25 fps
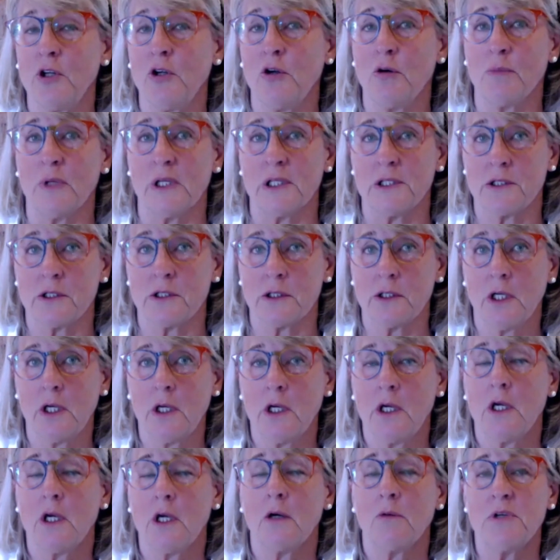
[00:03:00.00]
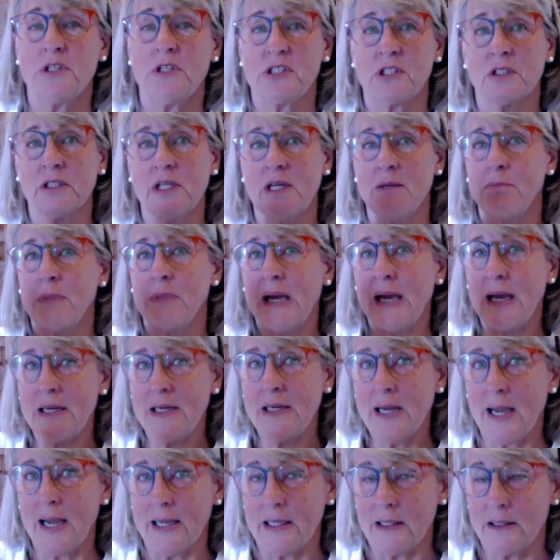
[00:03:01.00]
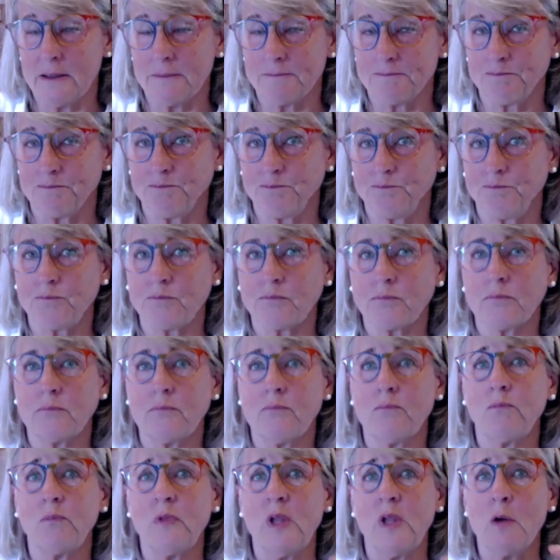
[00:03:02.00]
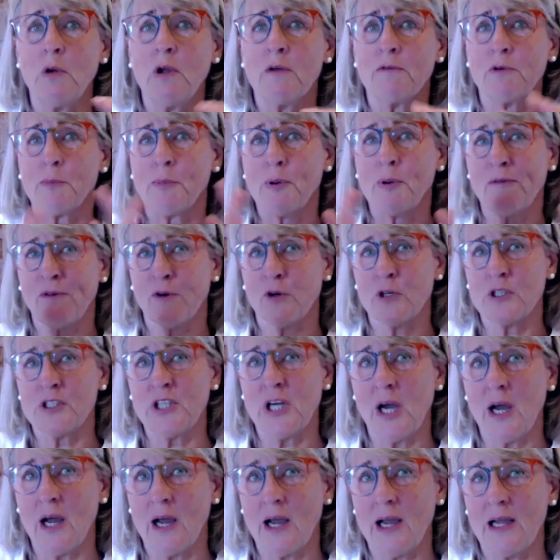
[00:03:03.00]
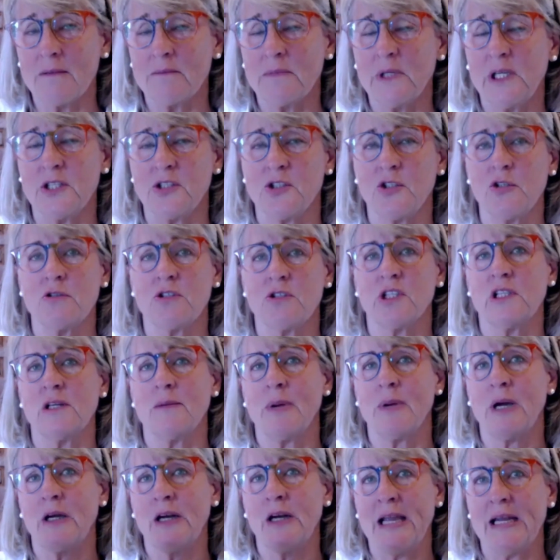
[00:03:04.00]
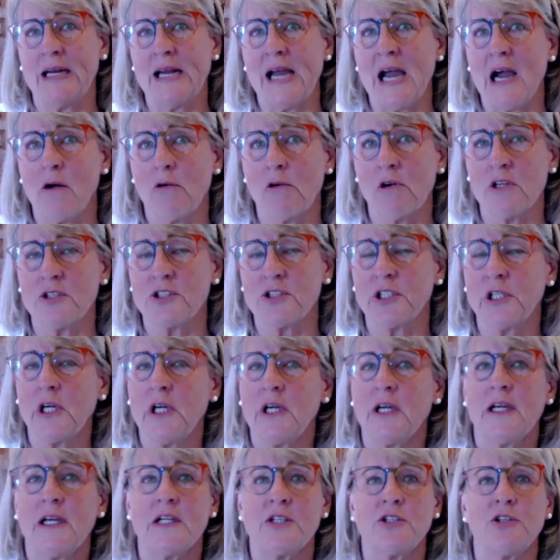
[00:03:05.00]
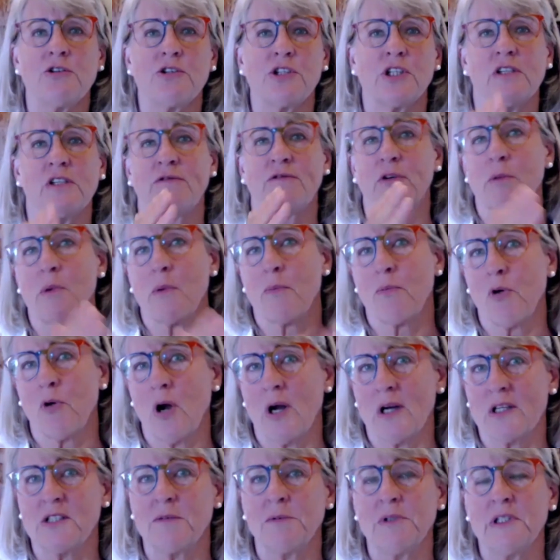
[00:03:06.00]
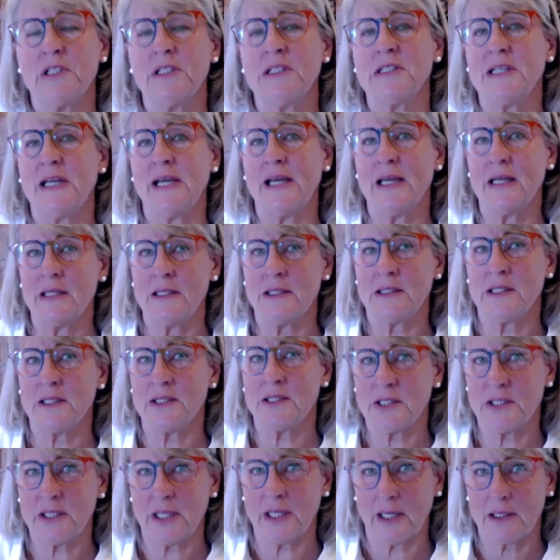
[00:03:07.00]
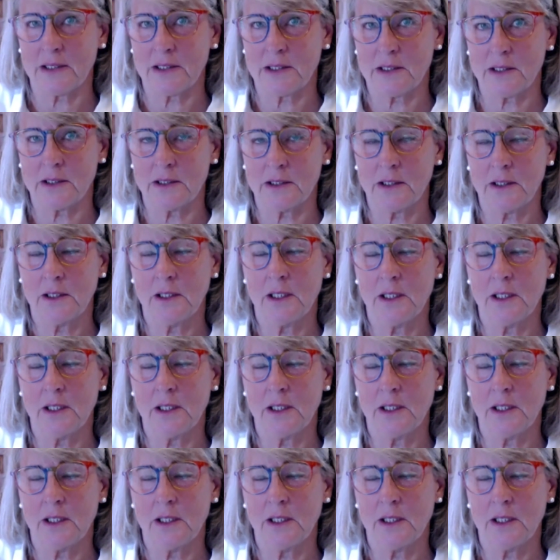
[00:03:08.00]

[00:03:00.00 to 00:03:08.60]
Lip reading: humans. We sleep at night. We have a preferred time. It's usually about 8 hours. It's usually from approximately 10 to 6.